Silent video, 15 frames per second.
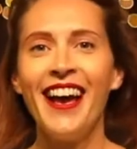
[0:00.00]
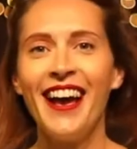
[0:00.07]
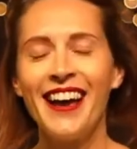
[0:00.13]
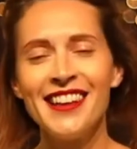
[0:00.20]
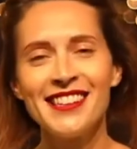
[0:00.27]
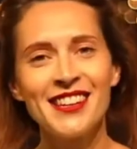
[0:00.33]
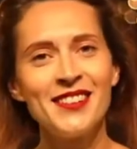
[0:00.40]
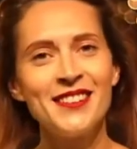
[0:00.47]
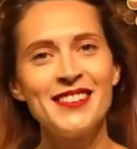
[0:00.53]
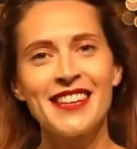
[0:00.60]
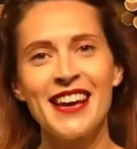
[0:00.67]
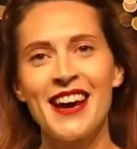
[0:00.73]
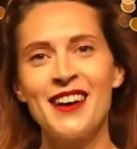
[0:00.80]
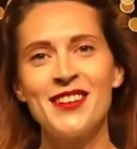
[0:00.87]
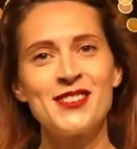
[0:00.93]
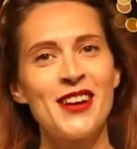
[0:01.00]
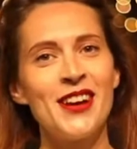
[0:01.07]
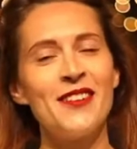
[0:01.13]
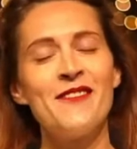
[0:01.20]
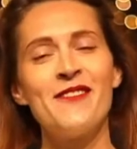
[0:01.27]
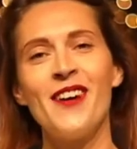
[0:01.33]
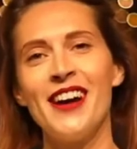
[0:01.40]
As I was out
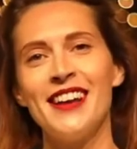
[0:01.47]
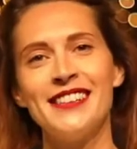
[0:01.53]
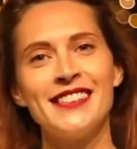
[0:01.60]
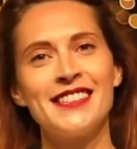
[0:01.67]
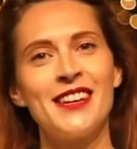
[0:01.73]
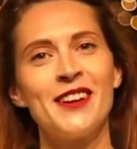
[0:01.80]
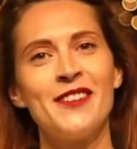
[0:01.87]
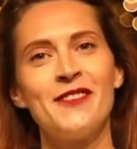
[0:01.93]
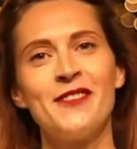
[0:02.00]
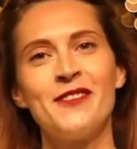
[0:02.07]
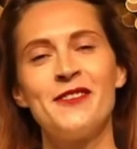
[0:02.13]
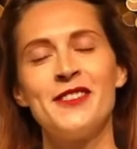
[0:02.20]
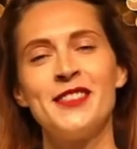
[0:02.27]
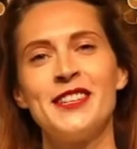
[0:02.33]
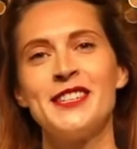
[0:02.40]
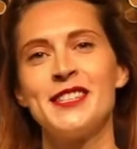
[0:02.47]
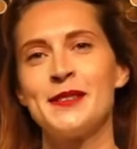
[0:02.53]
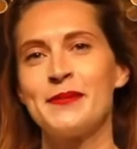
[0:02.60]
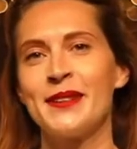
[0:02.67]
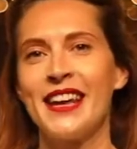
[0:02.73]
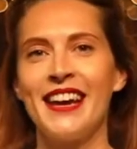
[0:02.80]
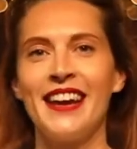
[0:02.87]
trying to find stuff for the
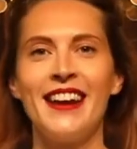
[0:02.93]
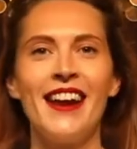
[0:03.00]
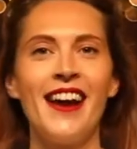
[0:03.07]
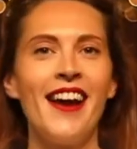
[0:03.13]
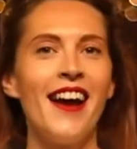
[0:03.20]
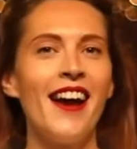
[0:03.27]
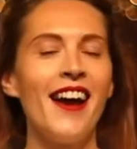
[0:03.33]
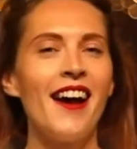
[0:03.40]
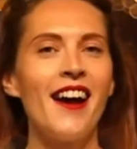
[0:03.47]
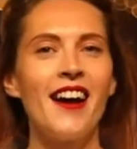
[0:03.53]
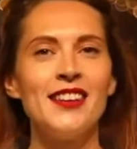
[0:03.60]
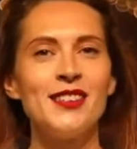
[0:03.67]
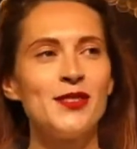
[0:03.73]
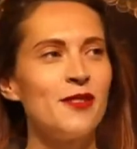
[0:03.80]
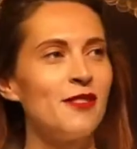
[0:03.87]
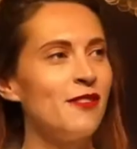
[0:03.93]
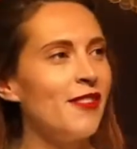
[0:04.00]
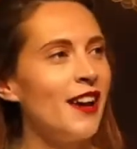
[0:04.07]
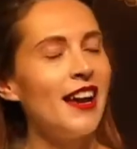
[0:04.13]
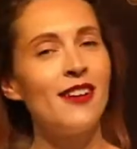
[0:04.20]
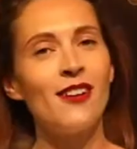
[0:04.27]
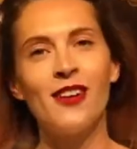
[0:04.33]
display, I saw
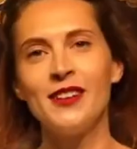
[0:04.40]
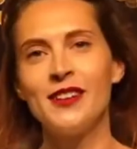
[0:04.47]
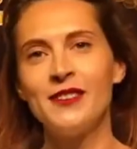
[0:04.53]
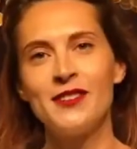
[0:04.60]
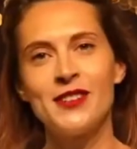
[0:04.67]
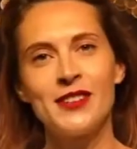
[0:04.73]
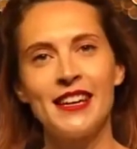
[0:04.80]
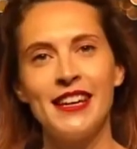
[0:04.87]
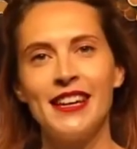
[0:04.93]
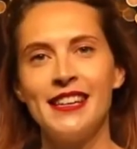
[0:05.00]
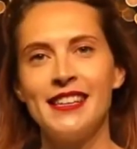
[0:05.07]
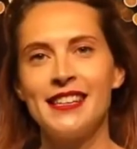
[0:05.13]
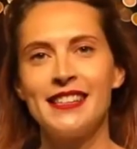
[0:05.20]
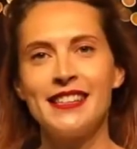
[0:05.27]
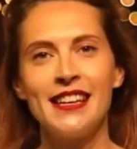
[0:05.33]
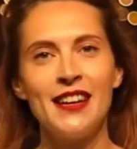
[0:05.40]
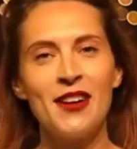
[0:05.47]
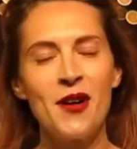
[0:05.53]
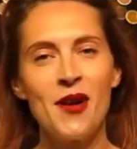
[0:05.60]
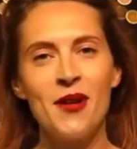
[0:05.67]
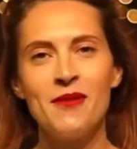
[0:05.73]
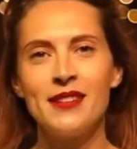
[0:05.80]
fake olive trees in
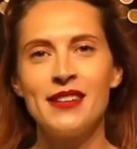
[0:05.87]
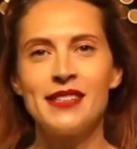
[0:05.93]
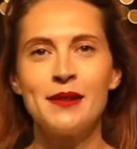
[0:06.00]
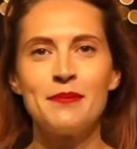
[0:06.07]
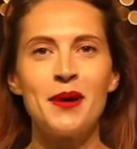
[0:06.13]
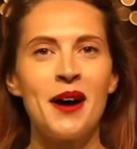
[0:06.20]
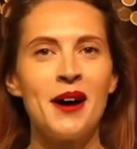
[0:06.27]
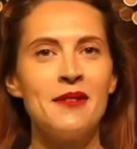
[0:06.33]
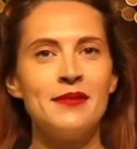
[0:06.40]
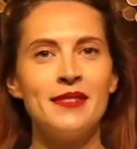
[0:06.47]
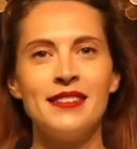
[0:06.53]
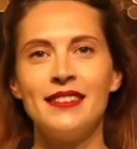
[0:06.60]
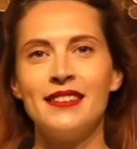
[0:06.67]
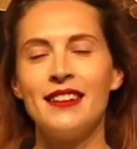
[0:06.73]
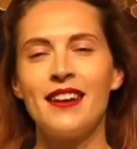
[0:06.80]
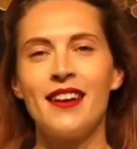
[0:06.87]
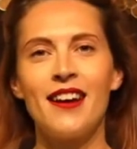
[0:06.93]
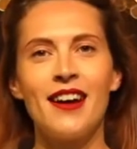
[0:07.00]
a homewares department.